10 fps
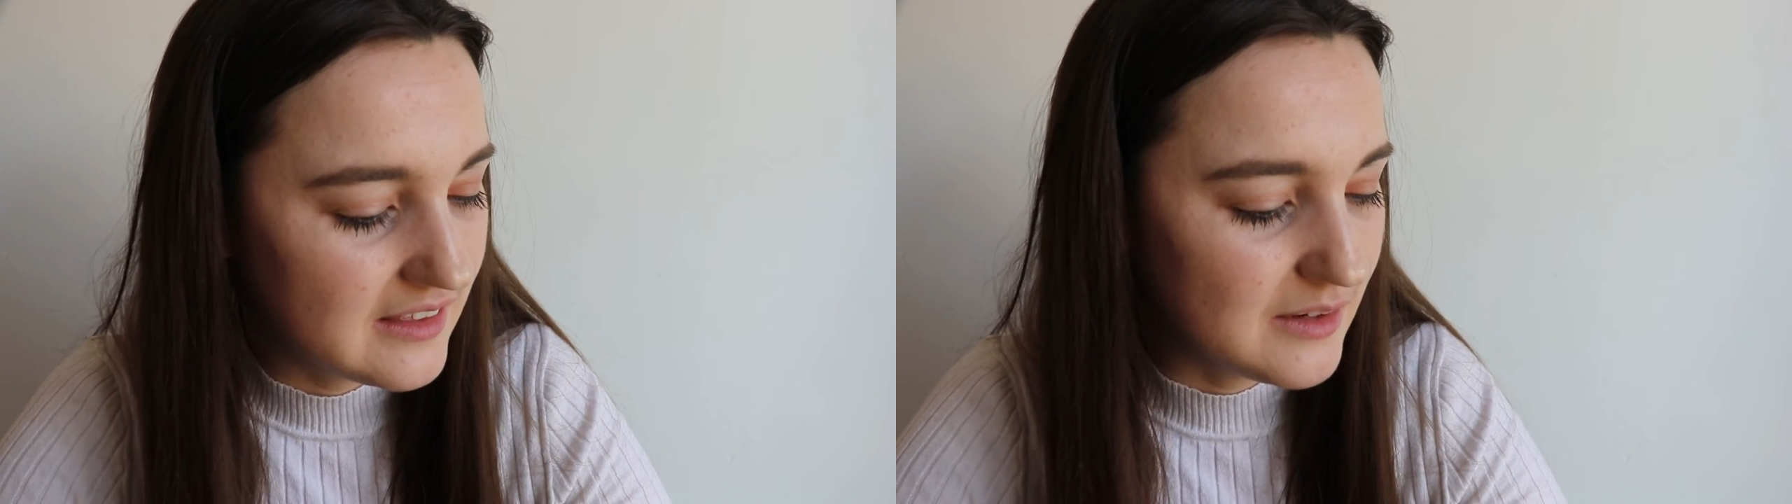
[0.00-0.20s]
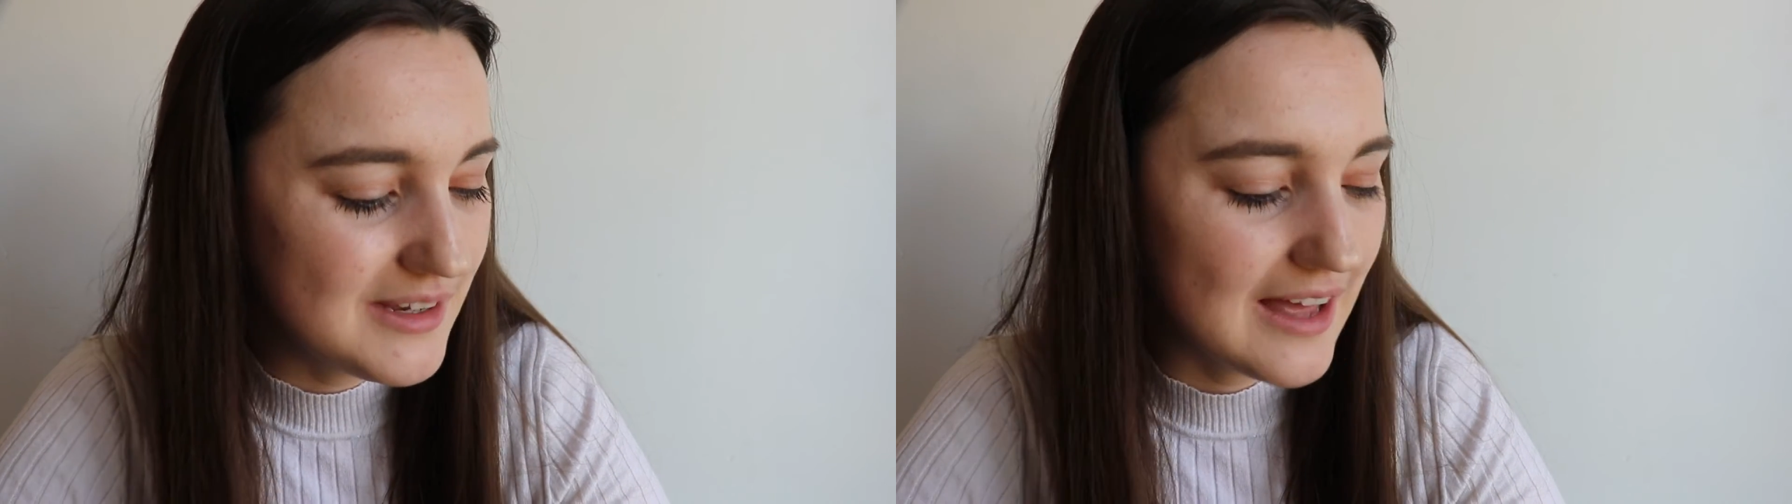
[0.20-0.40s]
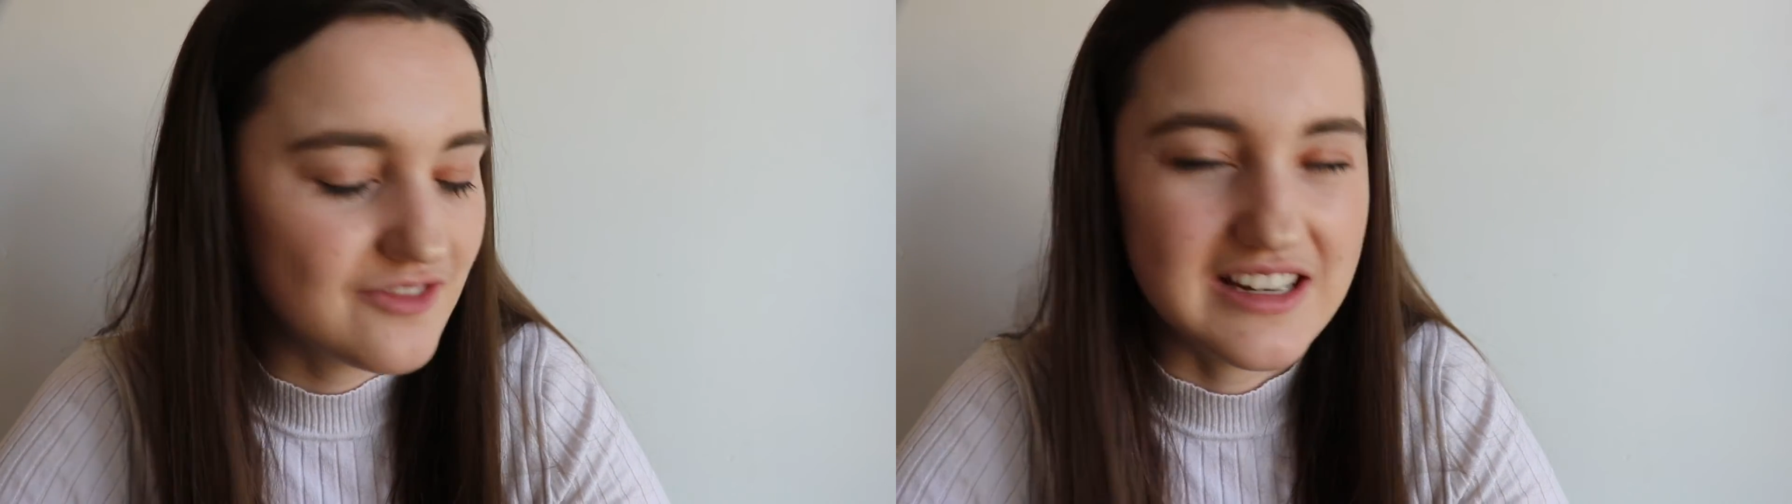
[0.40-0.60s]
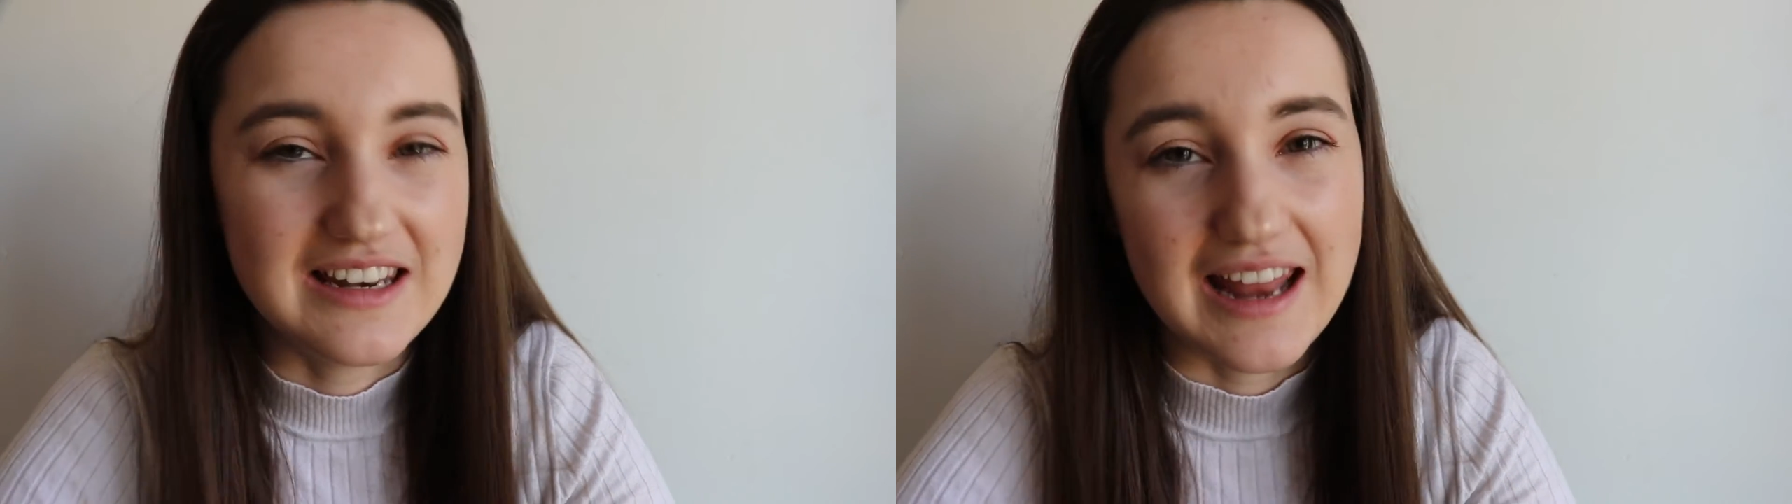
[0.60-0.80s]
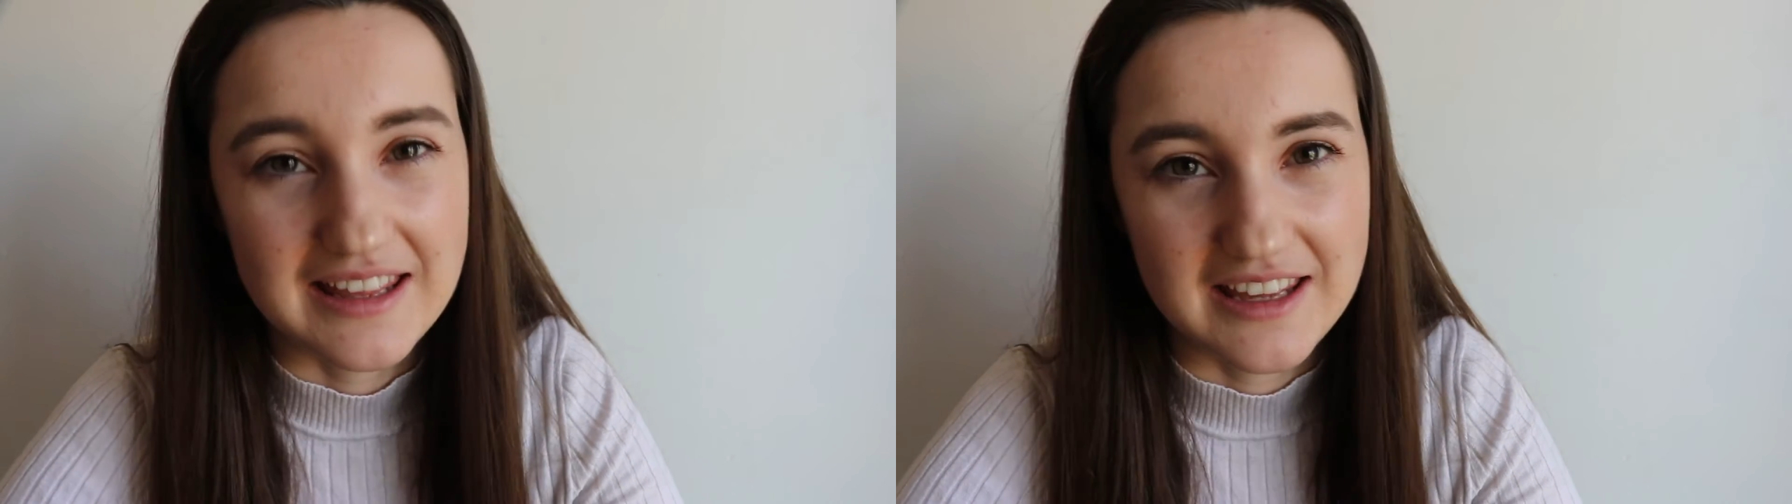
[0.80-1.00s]
then we have
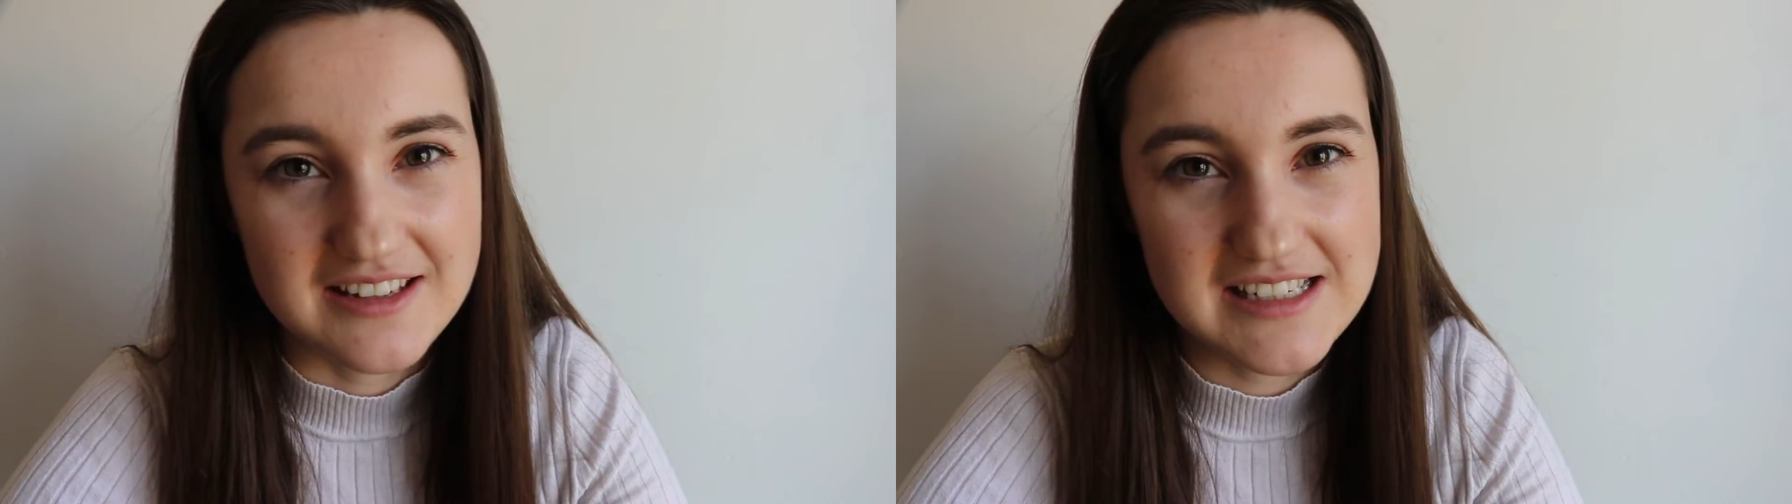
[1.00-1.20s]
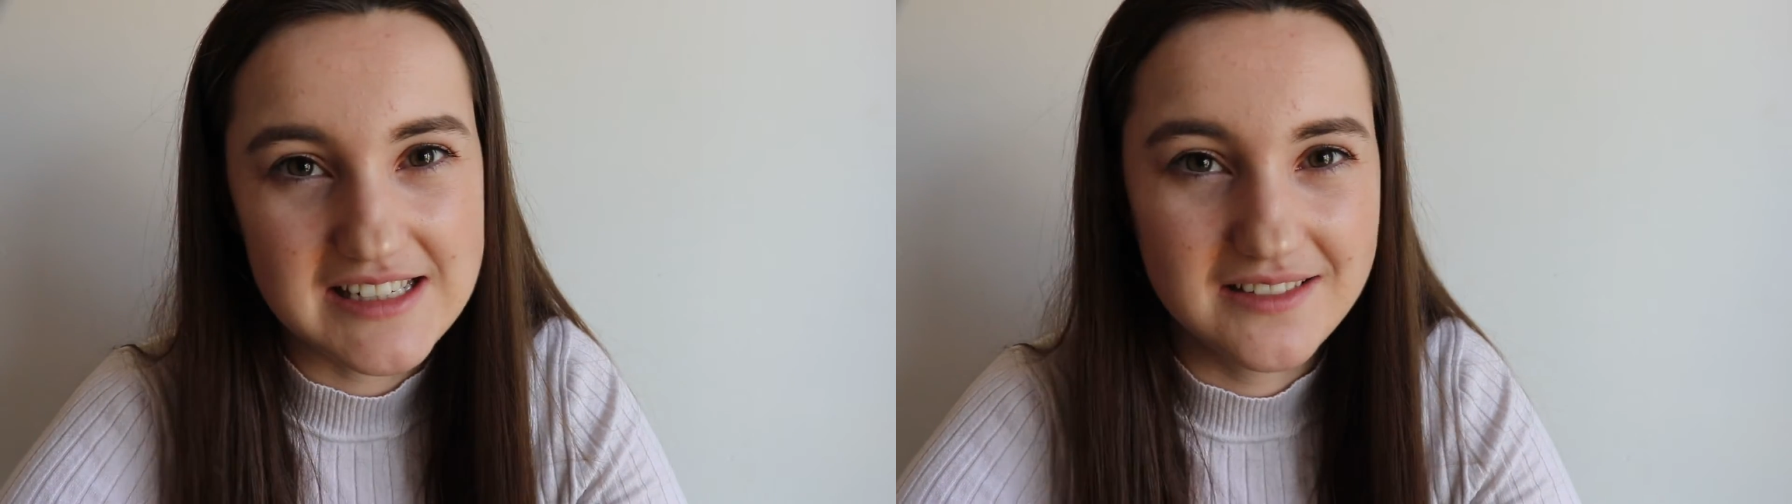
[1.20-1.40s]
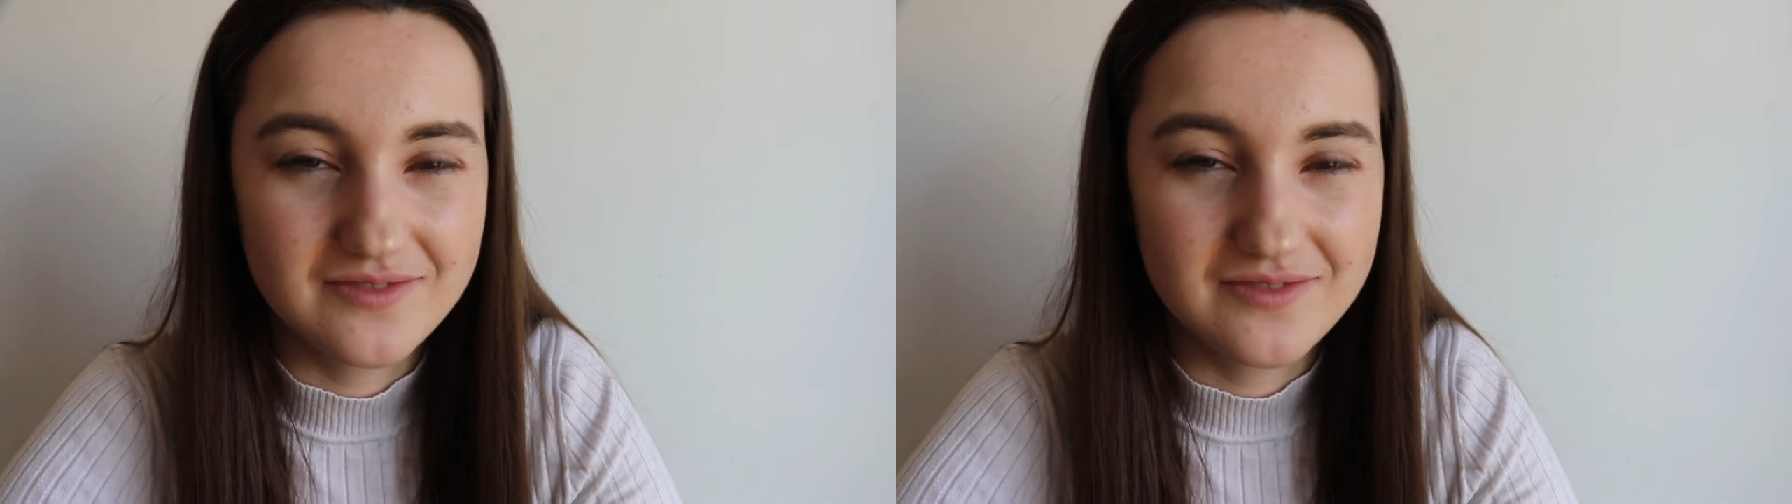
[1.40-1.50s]
leggit.